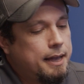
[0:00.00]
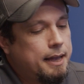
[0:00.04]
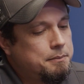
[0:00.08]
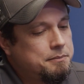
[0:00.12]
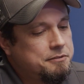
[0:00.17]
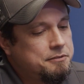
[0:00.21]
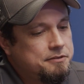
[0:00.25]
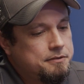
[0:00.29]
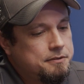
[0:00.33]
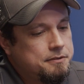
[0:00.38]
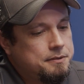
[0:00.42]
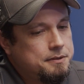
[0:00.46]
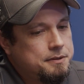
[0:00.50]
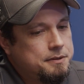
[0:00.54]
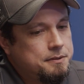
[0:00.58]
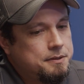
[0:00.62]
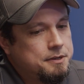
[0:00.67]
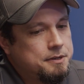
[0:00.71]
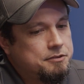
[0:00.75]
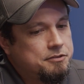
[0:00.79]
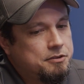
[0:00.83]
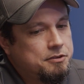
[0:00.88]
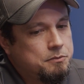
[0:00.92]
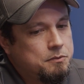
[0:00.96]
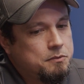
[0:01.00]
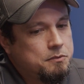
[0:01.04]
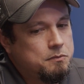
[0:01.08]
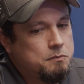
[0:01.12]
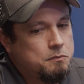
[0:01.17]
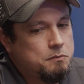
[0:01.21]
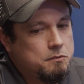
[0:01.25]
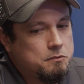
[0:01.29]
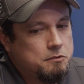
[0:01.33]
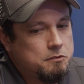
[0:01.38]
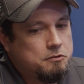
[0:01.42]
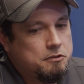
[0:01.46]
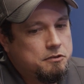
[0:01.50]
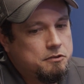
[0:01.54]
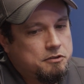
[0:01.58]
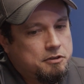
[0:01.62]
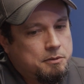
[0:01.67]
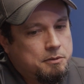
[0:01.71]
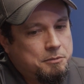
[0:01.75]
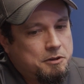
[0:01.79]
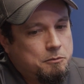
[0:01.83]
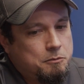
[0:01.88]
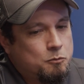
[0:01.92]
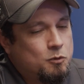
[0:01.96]
Absolutely. So
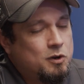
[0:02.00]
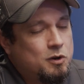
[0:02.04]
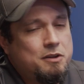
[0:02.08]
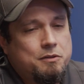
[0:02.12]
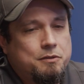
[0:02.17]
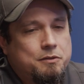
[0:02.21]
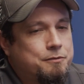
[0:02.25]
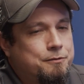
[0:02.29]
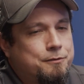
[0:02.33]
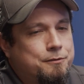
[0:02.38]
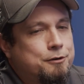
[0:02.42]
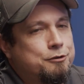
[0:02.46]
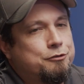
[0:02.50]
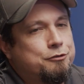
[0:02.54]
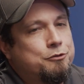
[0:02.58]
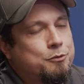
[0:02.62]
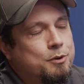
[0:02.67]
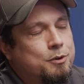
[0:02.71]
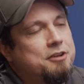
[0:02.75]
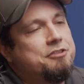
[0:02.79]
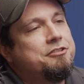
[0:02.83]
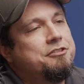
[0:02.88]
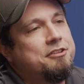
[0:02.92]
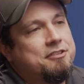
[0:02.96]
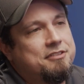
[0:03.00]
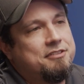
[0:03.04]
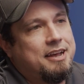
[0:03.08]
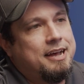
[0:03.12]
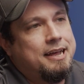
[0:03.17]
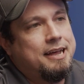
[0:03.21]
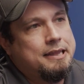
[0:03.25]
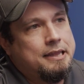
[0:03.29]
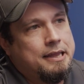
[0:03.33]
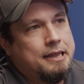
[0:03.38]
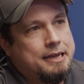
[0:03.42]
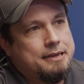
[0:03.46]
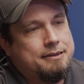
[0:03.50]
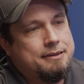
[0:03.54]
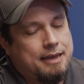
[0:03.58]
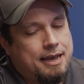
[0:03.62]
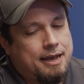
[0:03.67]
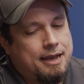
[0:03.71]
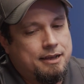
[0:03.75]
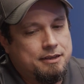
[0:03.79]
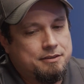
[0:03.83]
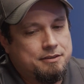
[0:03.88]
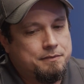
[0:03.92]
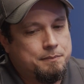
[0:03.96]
one of the first questions I like
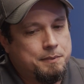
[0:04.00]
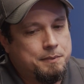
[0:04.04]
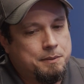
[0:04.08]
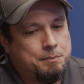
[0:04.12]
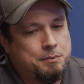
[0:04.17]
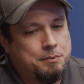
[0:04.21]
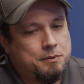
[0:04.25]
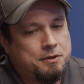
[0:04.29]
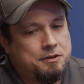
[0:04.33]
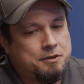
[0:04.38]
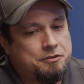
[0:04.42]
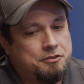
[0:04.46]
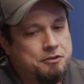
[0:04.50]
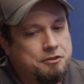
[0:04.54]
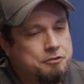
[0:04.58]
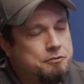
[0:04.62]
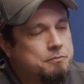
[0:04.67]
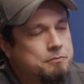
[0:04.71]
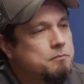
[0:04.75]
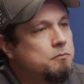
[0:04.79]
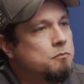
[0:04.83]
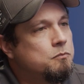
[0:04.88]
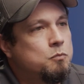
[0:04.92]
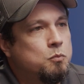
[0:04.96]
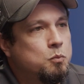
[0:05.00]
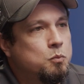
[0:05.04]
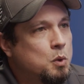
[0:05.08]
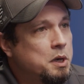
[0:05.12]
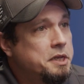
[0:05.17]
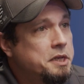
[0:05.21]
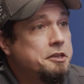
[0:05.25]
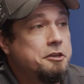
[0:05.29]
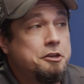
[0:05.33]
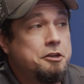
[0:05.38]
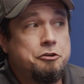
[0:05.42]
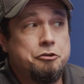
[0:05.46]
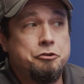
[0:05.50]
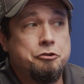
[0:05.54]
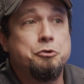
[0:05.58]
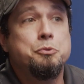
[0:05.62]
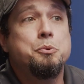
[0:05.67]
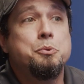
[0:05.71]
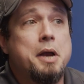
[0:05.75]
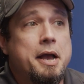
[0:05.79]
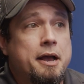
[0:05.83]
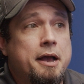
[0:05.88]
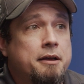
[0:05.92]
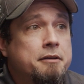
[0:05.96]
to ask people is just, what did
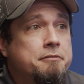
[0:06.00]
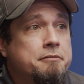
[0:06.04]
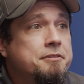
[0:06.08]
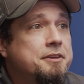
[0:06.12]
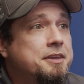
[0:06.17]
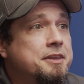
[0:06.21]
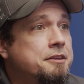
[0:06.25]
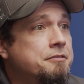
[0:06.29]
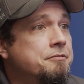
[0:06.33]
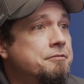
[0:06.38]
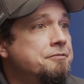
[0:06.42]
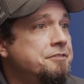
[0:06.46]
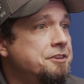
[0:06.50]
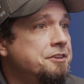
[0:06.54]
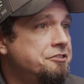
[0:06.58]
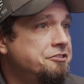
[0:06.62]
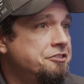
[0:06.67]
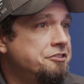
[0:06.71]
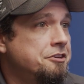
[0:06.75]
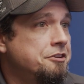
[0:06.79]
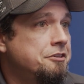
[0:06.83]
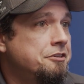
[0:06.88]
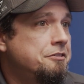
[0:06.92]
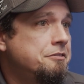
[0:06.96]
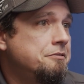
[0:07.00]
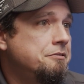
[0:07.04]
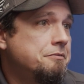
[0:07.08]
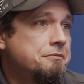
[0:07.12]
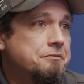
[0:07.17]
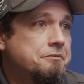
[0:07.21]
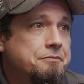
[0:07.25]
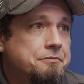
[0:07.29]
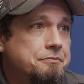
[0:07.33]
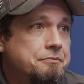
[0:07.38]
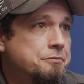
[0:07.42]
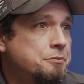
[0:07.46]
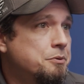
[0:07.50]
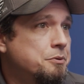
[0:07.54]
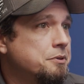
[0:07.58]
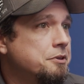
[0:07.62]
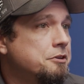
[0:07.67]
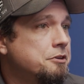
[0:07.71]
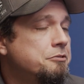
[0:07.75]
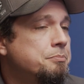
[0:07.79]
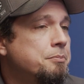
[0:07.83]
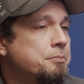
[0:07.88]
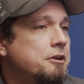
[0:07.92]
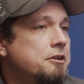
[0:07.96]
you have envisioned for
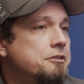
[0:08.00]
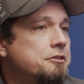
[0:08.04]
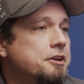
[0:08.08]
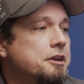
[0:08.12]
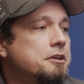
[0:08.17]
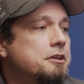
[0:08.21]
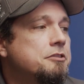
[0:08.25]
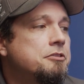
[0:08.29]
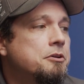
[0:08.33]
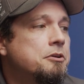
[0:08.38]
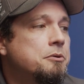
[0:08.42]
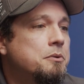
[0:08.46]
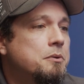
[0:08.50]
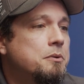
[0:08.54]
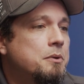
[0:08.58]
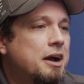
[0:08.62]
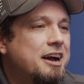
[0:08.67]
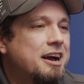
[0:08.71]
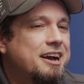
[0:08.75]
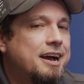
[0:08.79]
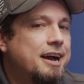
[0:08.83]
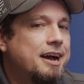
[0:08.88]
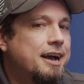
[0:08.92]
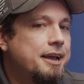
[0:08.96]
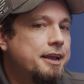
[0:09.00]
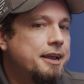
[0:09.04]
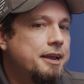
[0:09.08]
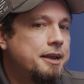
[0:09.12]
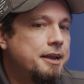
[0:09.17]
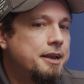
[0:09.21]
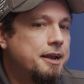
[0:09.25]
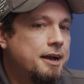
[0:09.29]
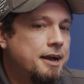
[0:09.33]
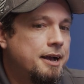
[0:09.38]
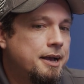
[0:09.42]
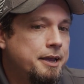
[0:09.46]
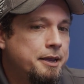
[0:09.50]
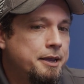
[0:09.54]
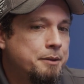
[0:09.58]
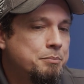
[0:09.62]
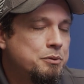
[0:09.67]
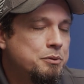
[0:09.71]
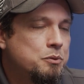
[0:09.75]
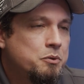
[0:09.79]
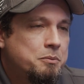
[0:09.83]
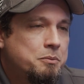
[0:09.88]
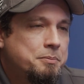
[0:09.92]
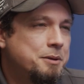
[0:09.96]
this project? So I
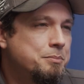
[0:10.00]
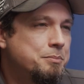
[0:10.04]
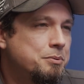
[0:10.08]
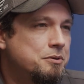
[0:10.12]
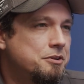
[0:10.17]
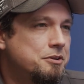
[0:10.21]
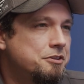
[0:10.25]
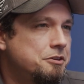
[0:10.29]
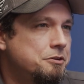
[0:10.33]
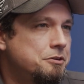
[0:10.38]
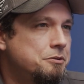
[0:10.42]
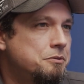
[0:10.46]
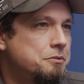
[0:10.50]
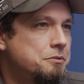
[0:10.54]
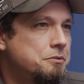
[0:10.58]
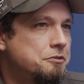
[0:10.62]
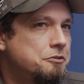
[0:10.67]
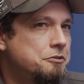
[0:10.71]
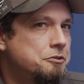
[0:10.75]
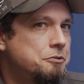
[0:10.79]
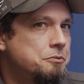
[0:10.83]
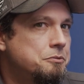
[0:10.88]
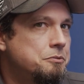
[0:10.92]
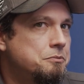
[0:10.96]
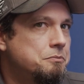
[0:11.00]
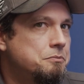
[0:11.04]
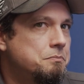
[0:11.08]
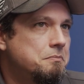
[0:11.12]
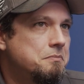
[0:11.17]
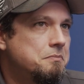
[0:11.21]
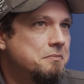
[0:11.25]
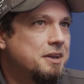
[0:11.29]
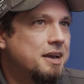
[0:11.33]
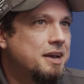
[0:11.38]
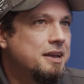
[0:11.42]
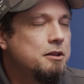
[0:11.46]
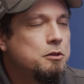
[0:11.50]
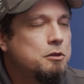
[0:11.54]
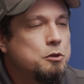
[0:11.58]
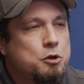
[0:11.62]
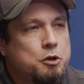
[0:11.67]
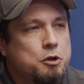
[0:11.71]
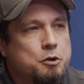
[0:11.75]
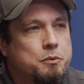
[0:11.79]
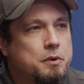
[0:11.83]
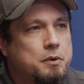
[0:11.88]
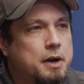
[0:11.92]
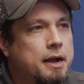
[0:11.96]
implore people to kind of
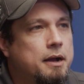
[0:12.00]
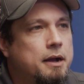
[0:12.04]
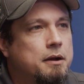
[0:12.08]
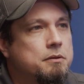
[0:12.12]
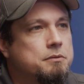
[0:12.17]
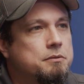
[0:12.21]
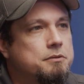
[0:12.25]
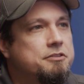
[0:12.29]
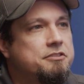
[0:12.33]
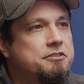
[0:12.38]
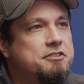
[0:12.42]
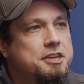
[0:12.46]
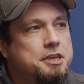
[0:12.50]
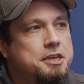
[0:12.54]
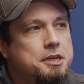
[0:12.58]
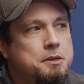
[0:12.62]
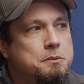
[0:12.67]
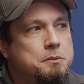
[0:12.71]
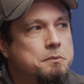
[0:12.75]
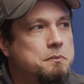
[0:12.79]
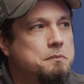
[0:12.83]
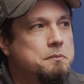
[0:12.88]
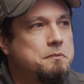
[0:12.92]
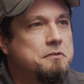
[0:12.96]
look around, see